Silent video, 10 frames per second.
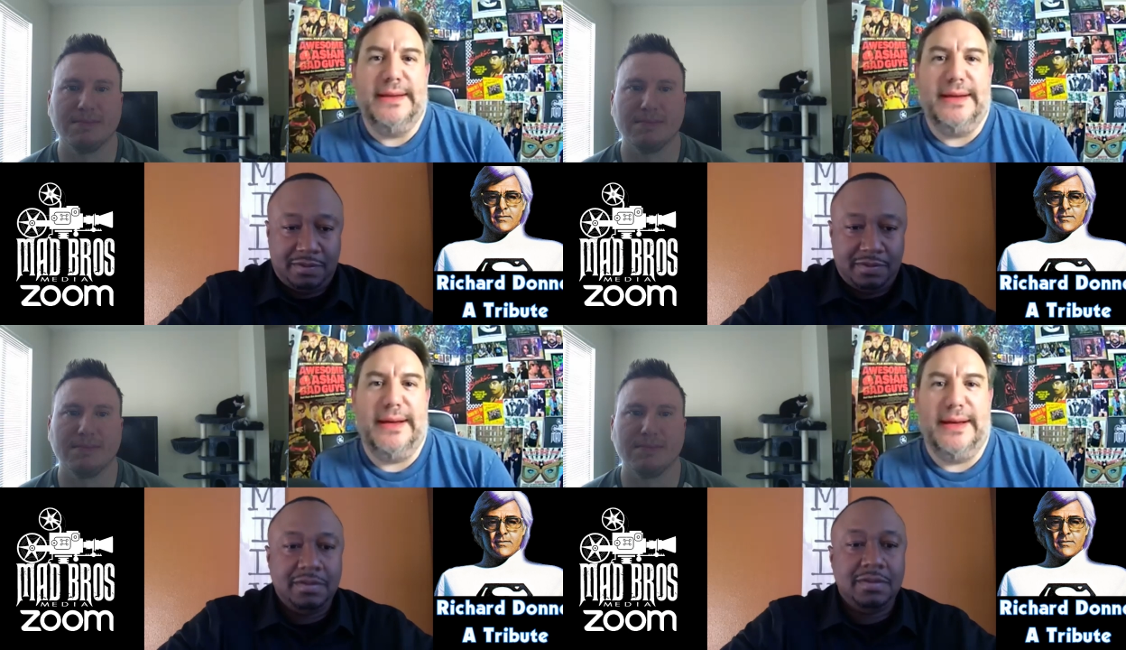
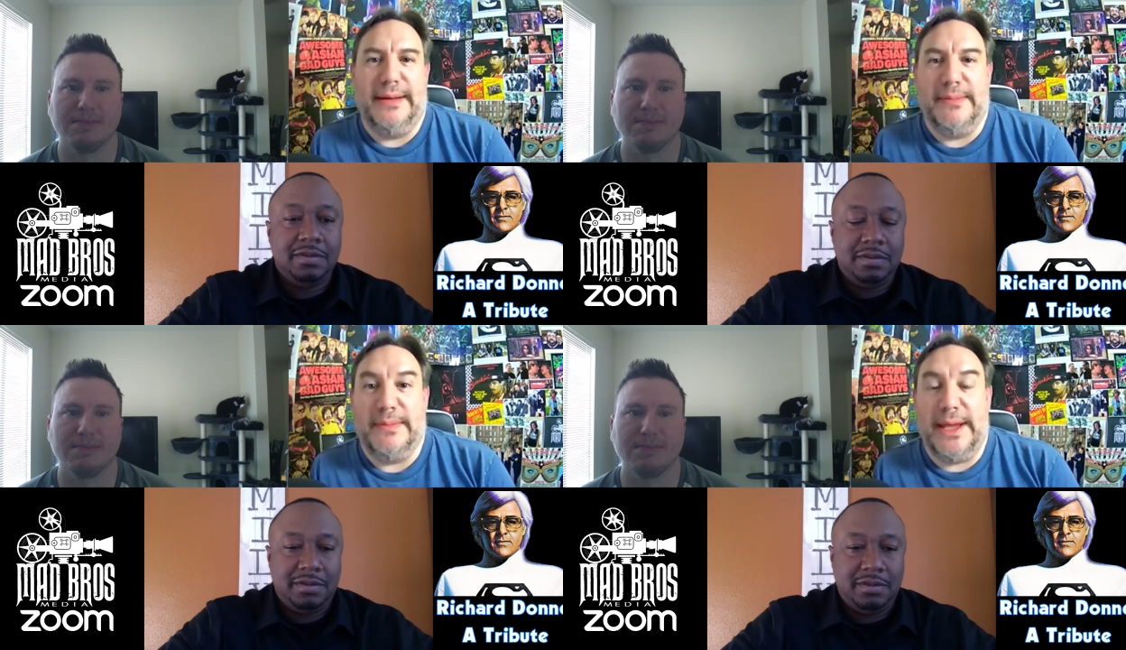
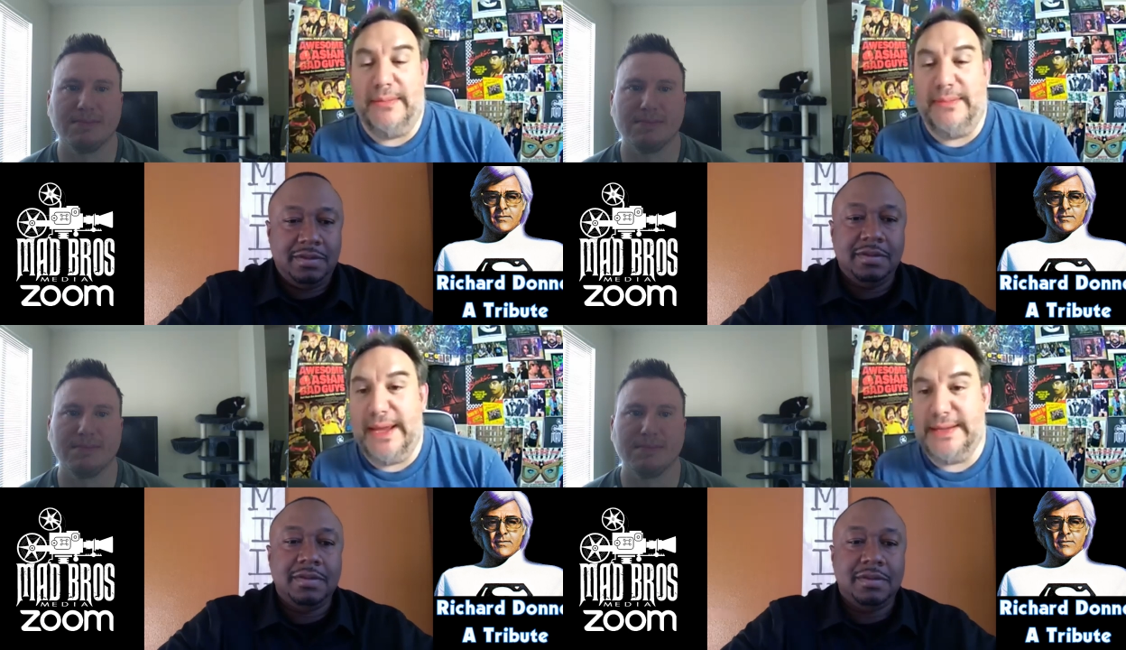Speaker 1: um, Liam
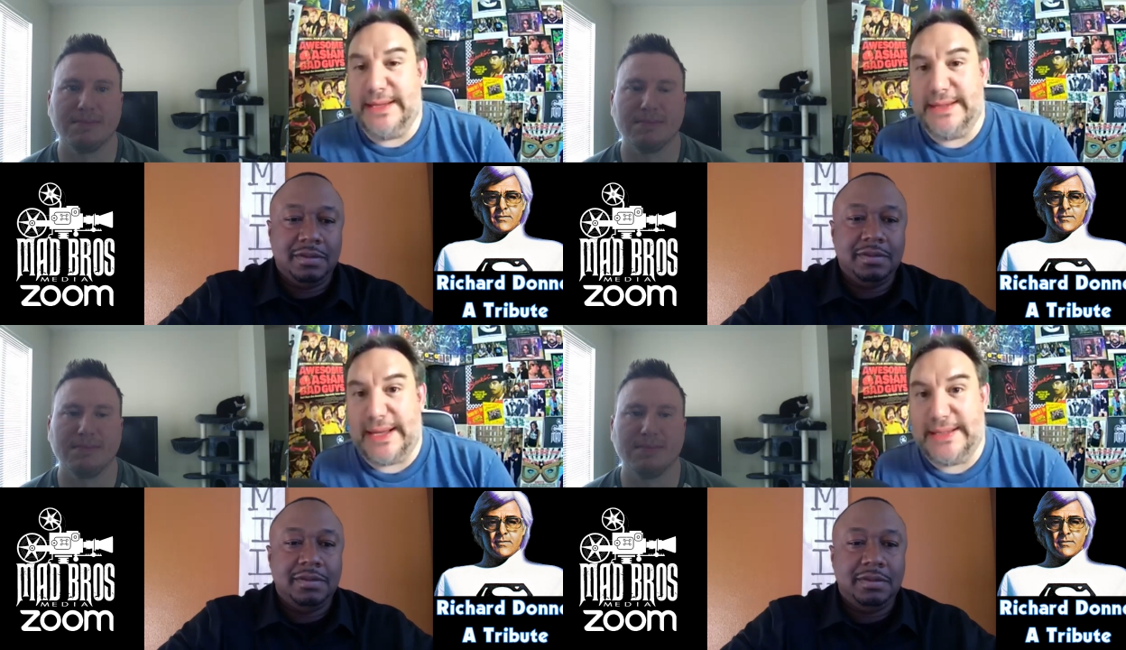
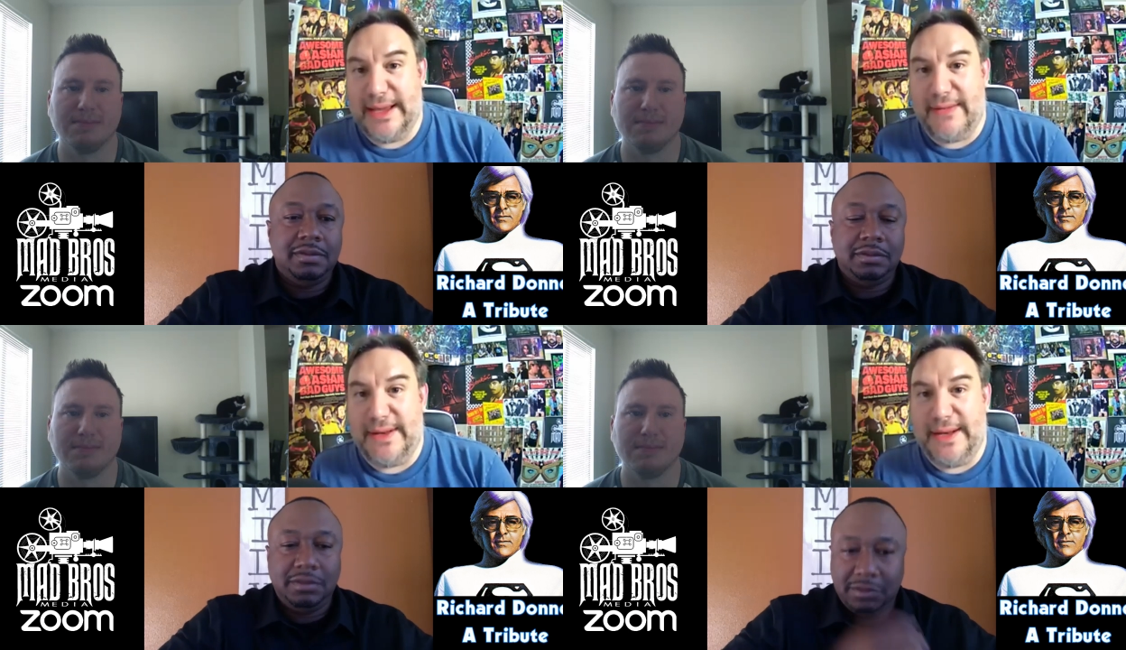Neeson's like
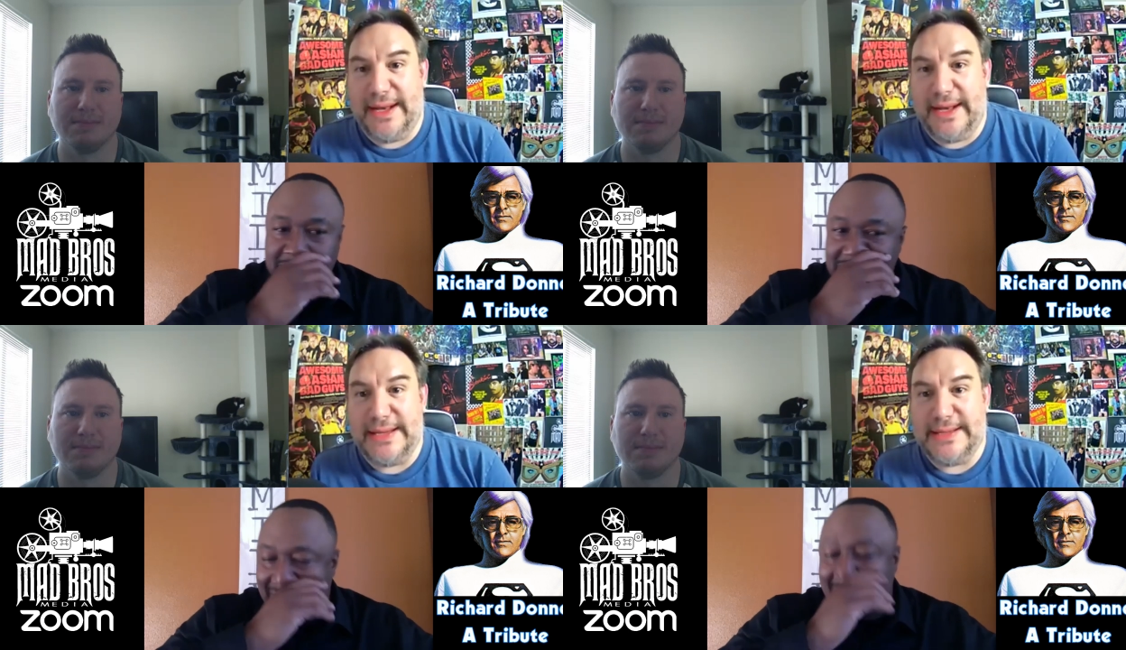70 and
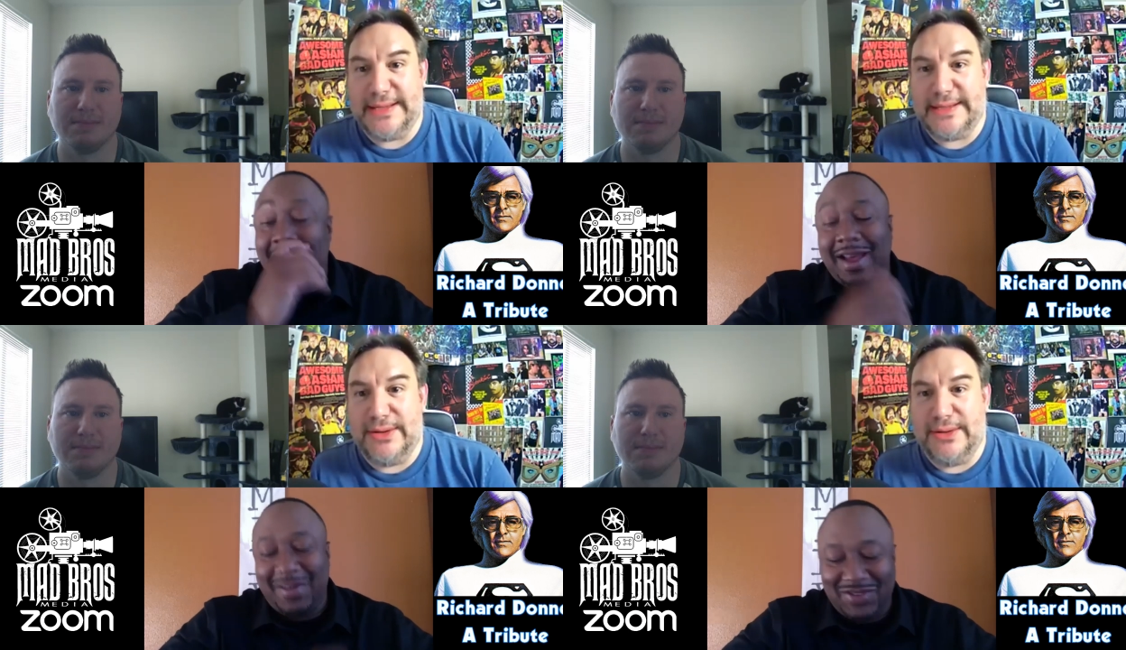he's still
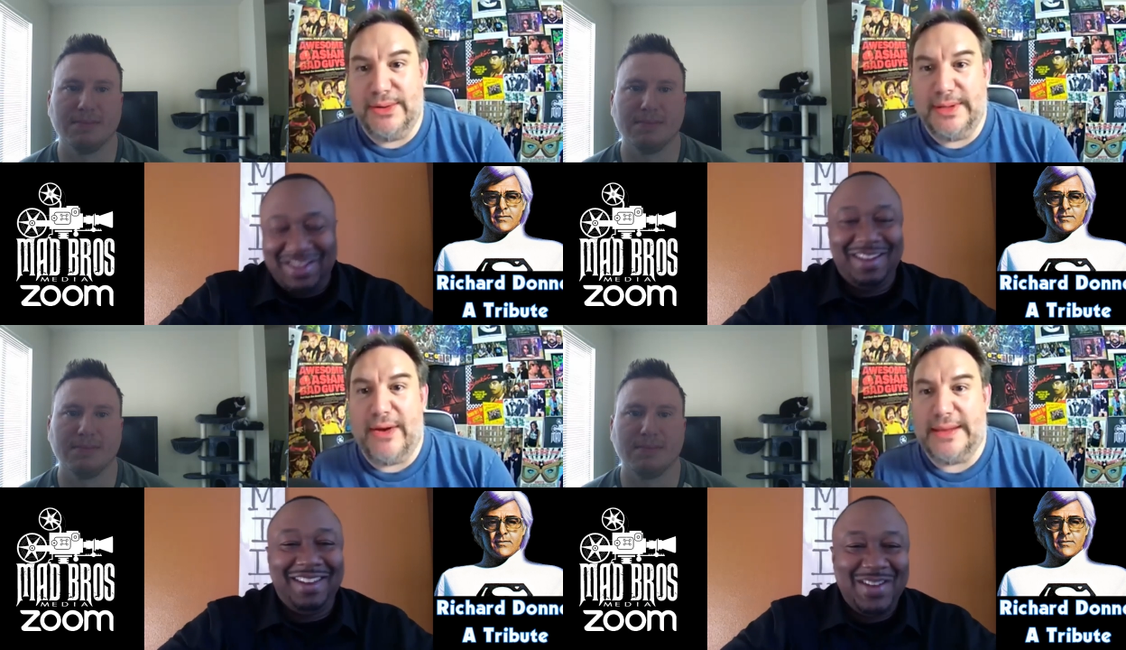yeah. doing
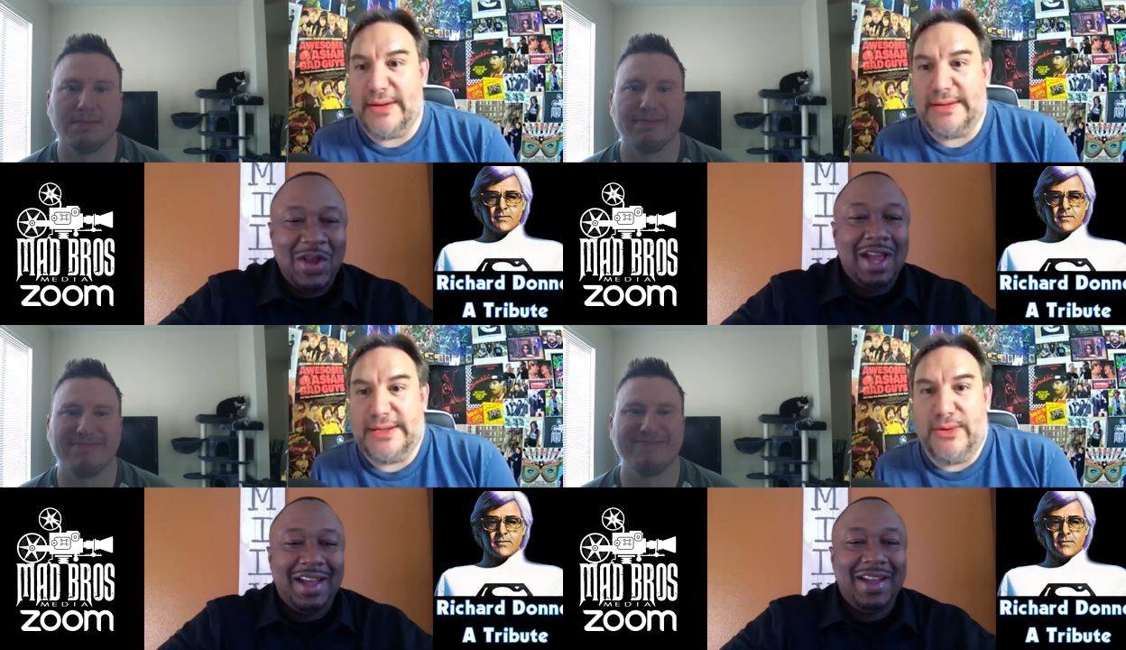they're
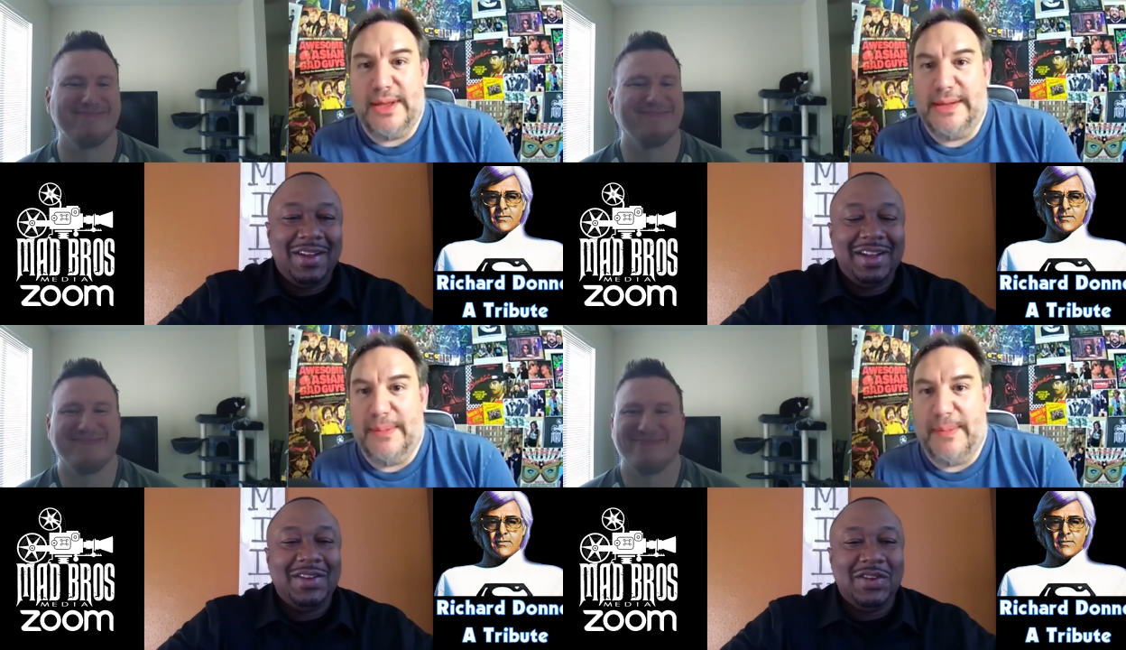they're still
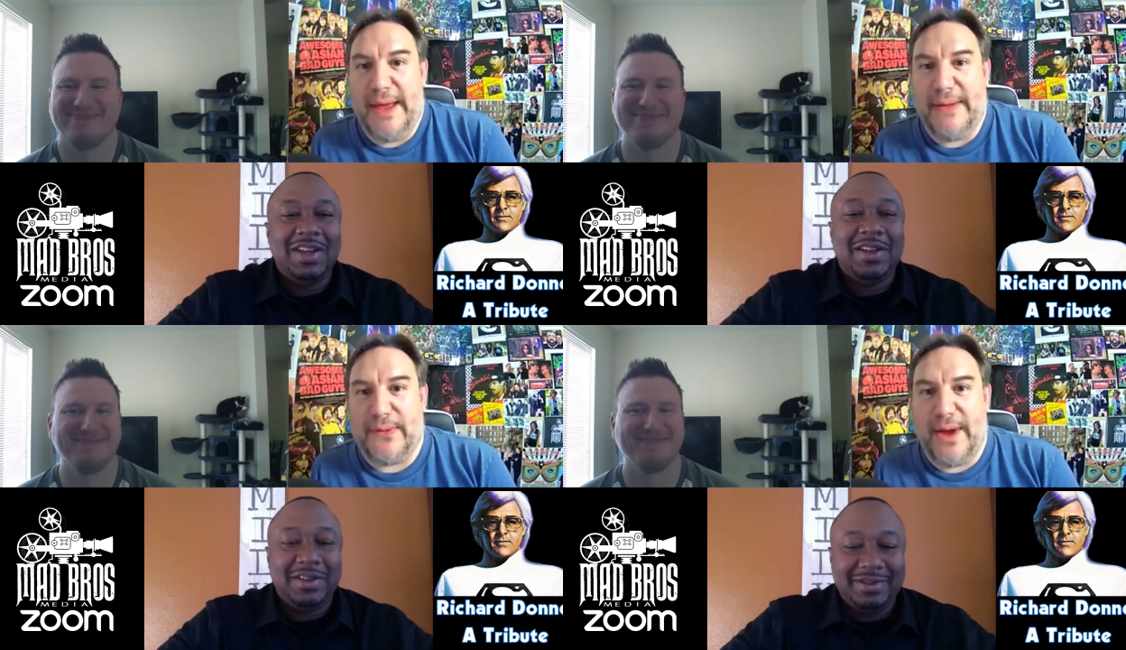in the
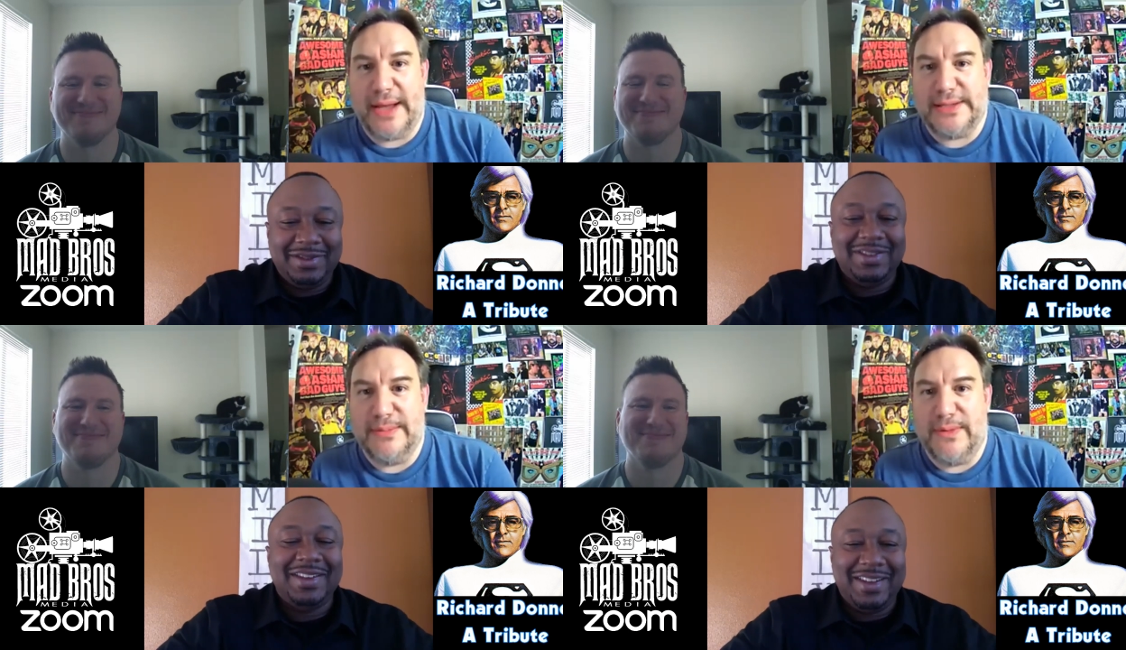man for
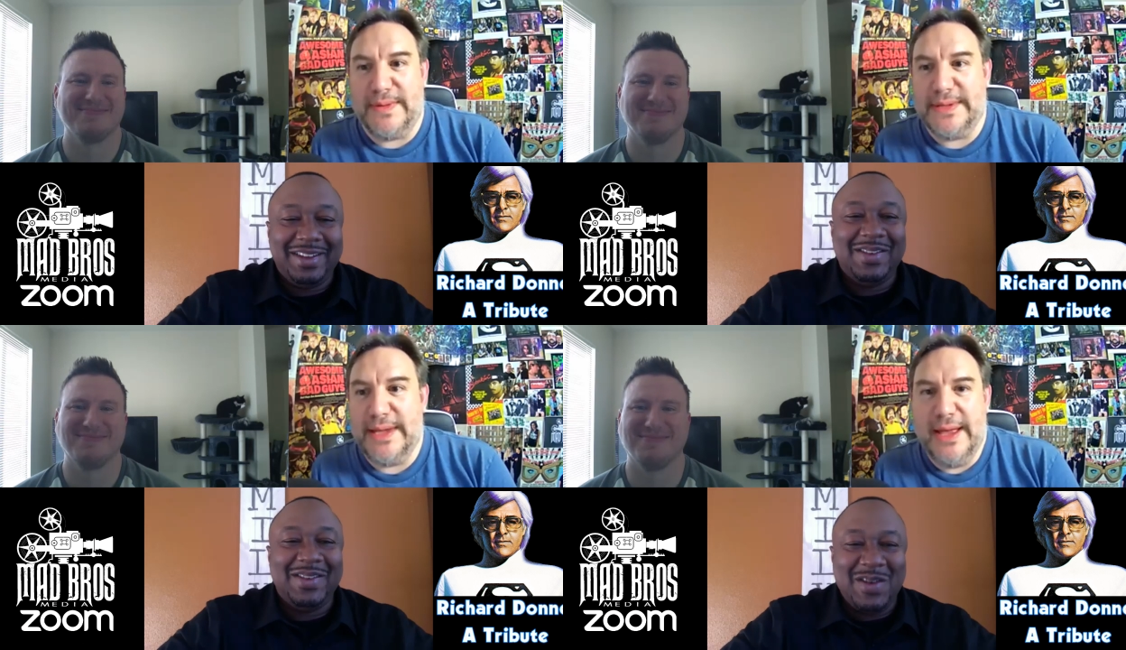action movies.